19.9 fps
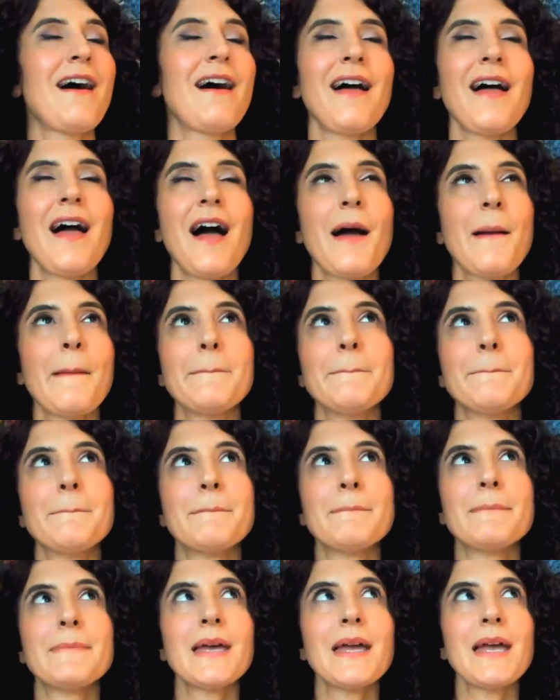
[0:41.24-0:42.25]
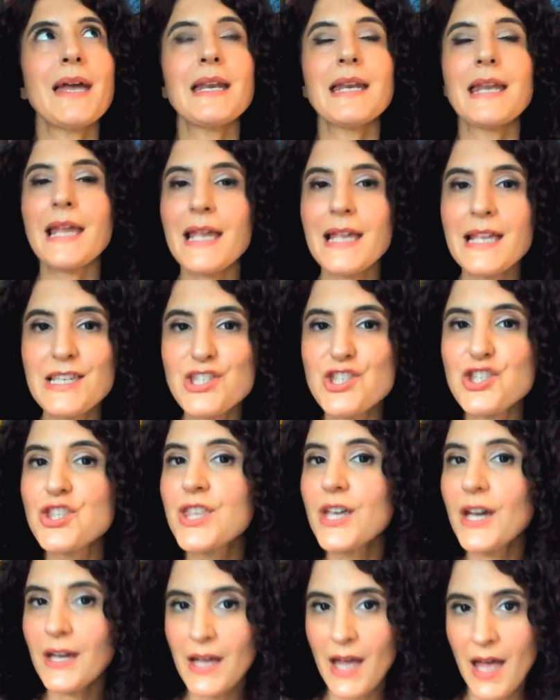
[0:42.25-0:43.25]
Um, it is
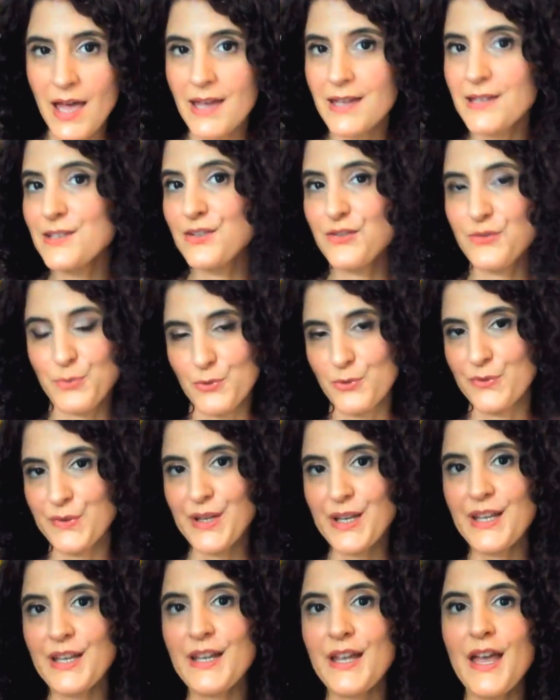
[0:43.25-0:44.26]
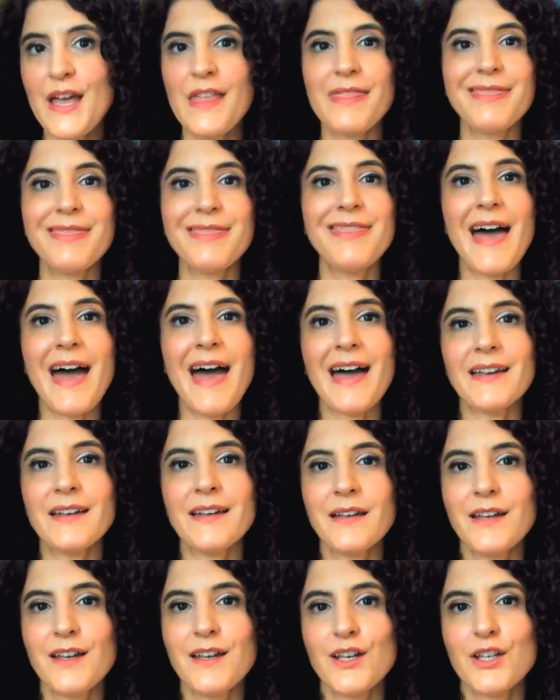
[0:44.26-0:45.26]
the kind of movie that
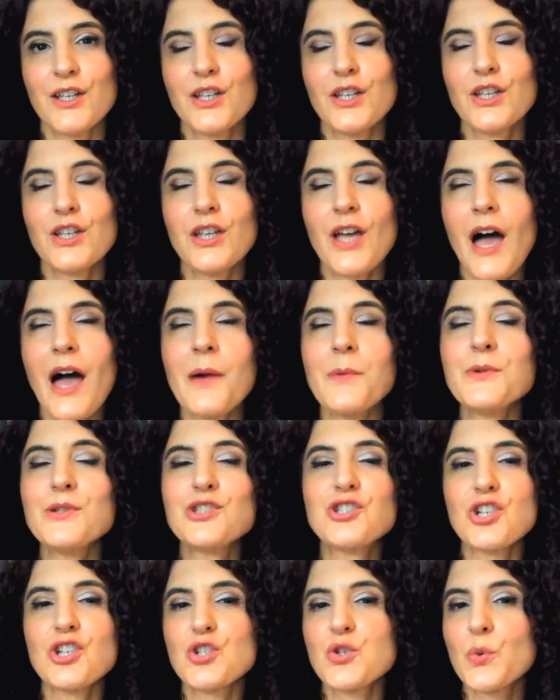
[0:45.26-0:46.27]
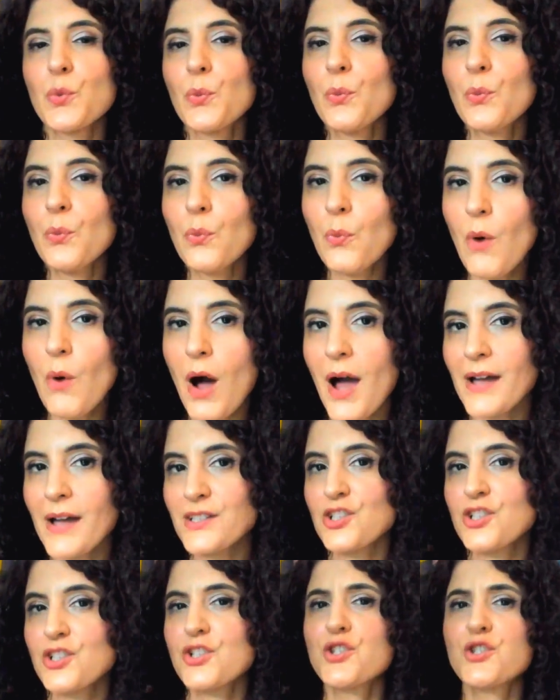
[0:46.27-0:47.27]
I would just
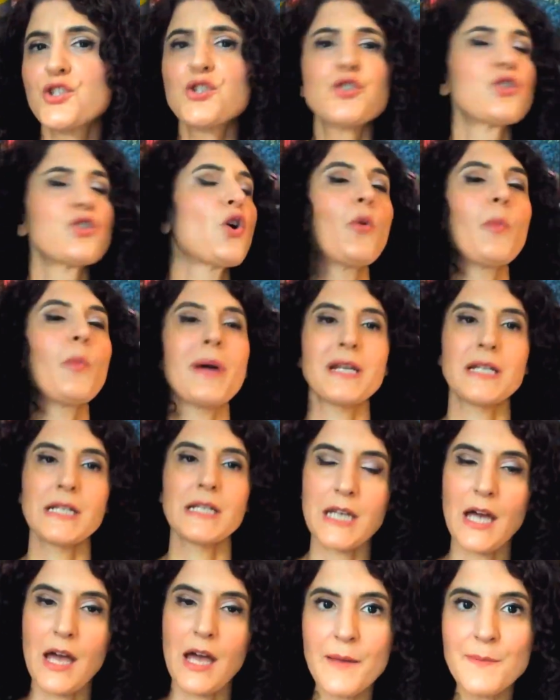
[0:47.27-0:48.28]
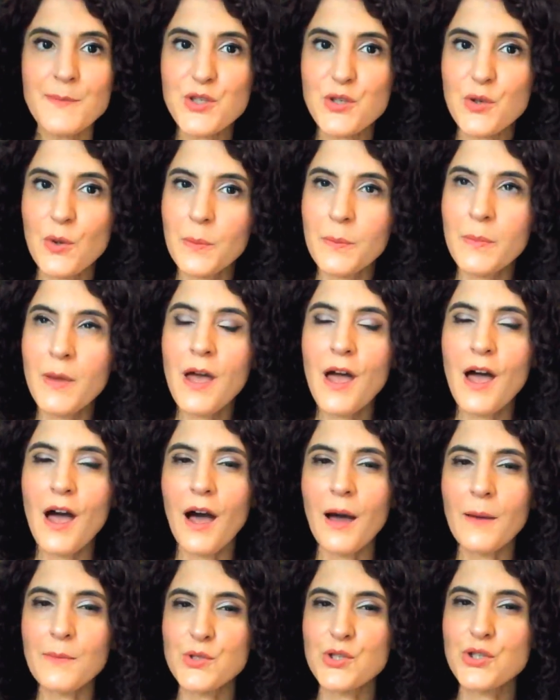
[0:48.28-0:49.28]
watch so many times. So
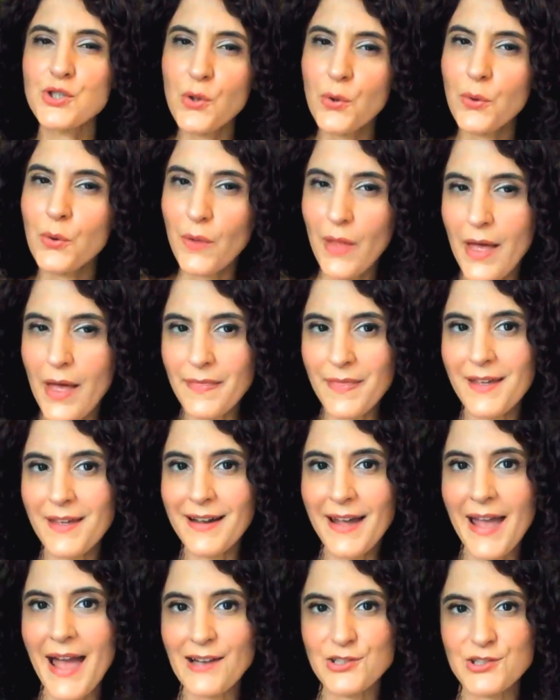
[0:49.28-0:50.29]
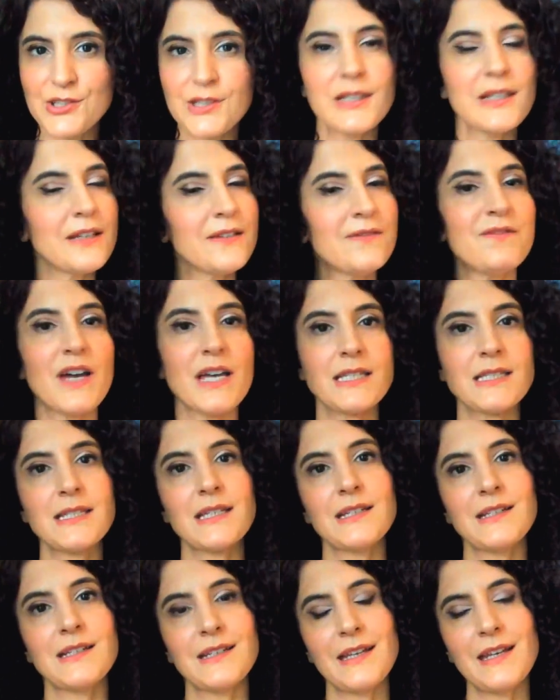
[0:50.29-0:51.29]
I'm so glad that I actually
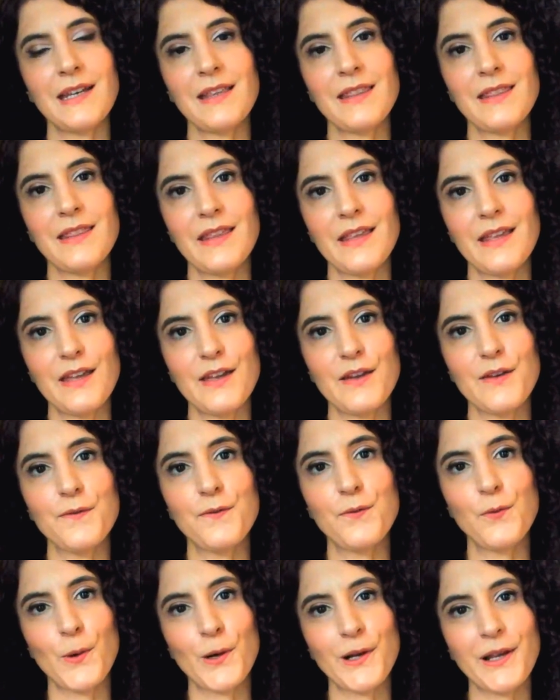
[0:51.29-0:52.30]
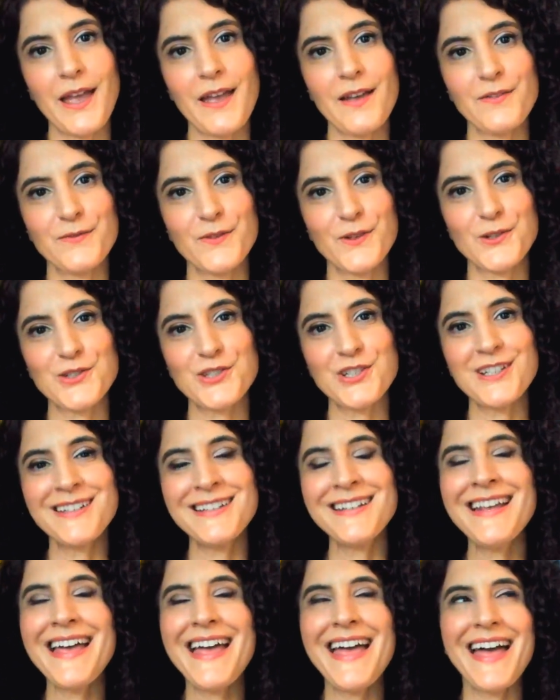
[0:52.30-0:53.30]
invested in the 4K
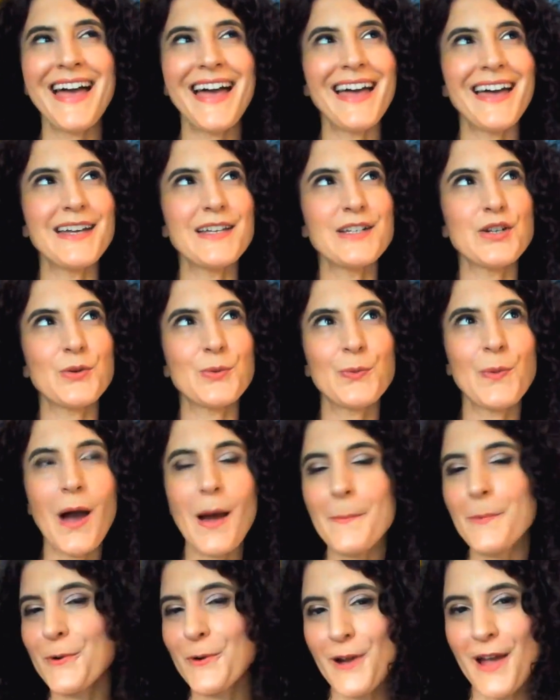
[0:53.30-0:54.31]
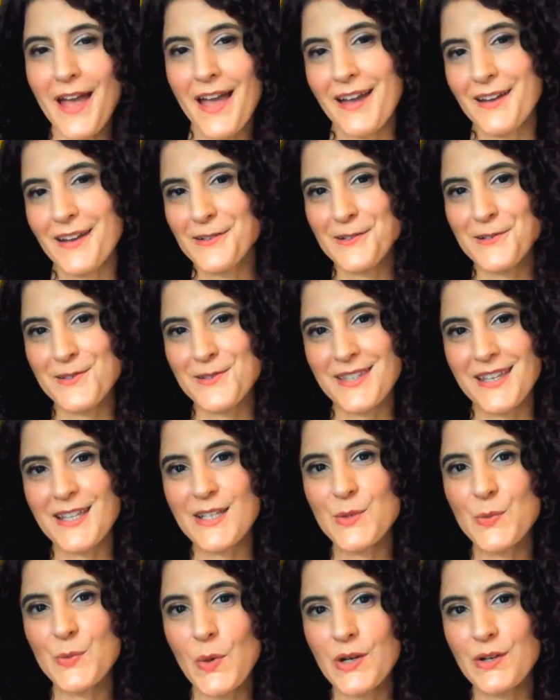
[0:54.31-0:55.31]
version. And Robert Eggers
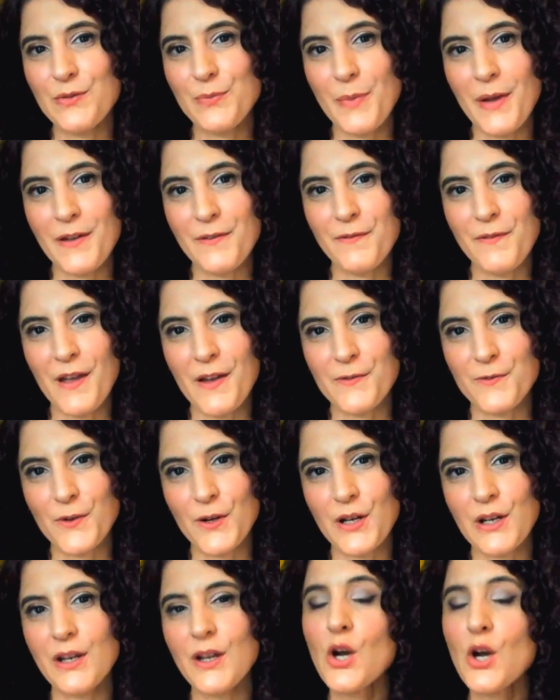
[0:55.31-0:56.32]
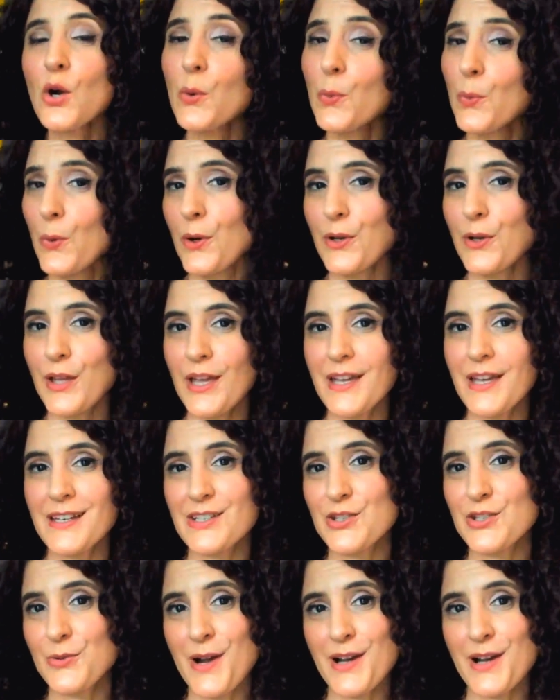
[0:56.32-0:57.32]
is one of my favorite
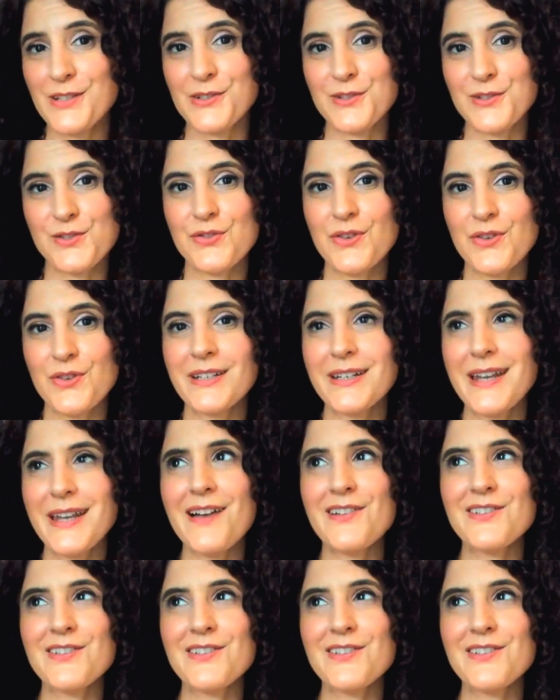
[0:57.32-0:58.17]
working directors right now.